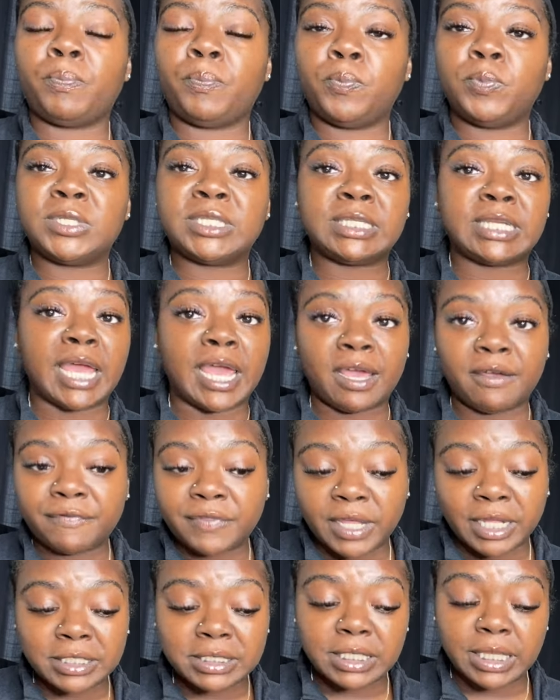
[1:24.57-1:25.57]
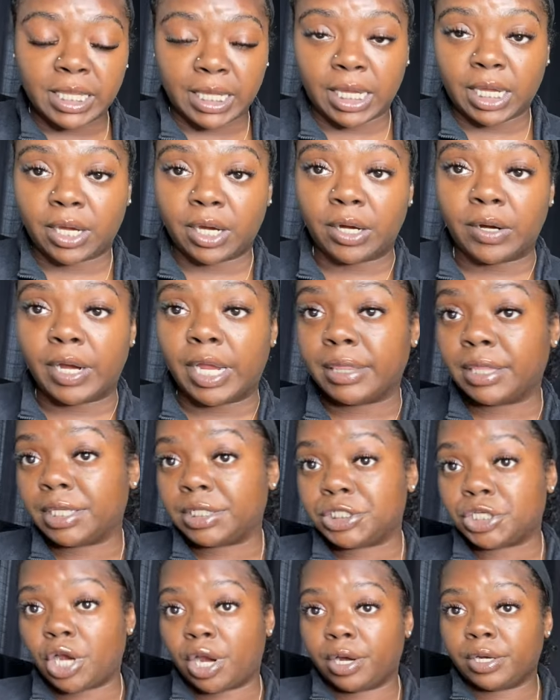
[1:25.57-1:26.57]
staff that's there and the
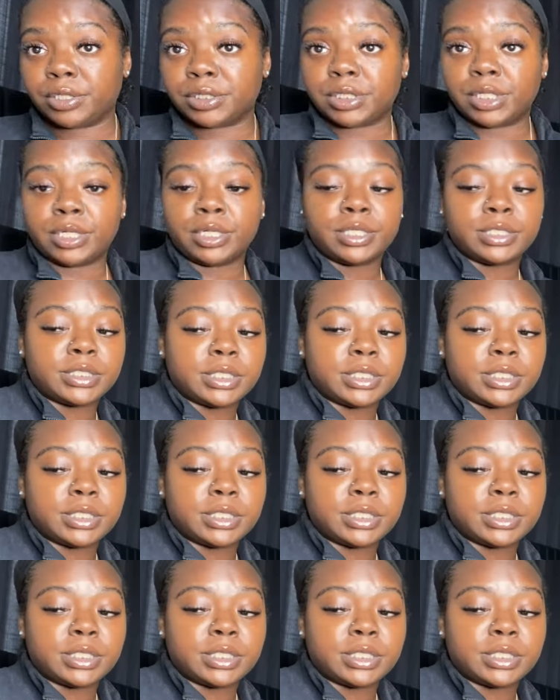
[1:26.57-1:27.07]
charge nurse